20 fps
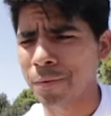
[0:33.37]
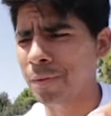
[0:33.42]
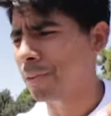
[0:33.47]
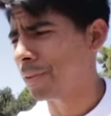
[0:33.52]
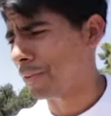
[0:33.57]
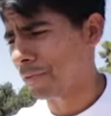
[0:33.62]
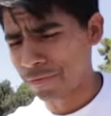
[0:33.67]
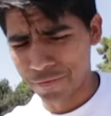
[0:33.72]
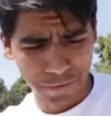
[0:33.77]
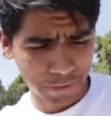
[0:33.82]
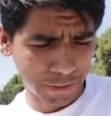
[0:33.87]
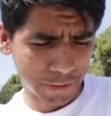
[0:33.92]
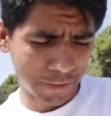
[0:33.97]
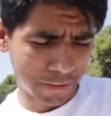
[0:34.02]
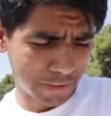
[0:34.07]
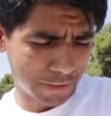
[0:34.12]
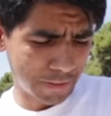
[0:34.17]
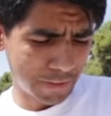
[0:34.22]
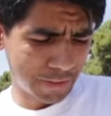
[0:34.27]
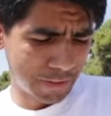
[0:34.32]
What the fuck?
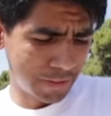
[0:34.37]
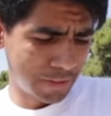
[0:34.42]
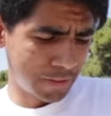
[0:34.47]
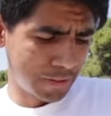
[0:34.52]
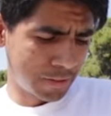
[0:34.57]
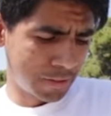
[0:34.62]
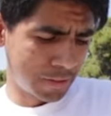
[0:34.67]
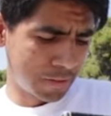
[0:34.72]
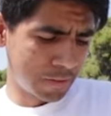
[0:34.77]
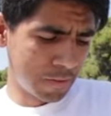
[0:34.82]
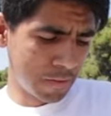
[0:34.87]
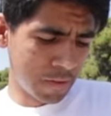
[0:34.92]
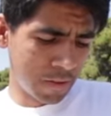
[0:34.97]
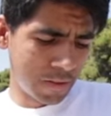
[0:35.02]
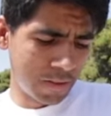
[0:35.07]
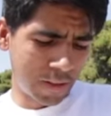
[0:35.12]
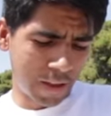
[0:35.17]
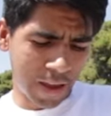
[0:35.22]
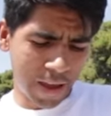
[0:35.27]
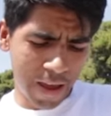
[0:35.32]

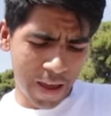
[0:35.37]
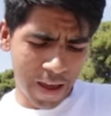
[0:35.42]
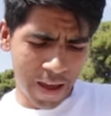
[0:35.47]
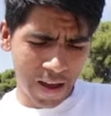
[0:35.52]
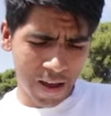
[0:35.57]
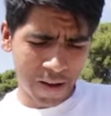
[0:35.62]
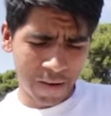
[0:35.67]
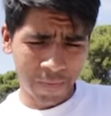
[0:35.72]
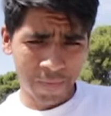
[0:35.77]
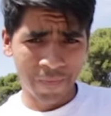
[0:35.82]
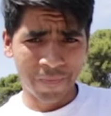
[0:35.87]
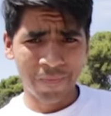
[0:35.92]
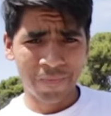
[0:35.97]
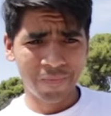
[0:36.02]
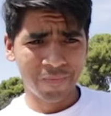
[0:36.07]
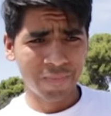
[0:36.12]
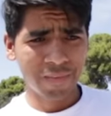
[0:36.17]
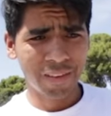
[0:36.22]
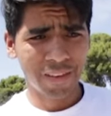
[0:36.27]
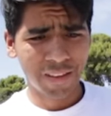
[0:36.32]
Damn.
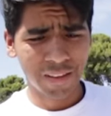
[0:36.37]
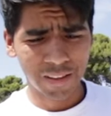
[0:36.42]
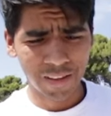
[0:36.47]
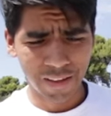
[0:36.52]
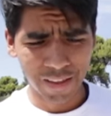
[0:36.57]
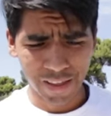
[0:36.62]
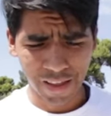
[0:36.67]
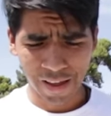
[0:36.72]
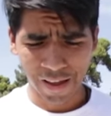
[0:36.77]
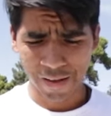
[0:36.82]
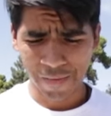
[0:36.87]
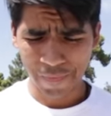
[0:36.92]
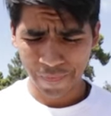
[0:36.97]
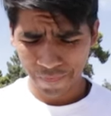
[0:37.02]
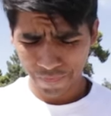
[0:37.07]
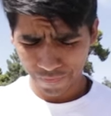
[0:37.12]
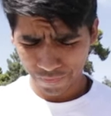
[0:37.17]
Look at that.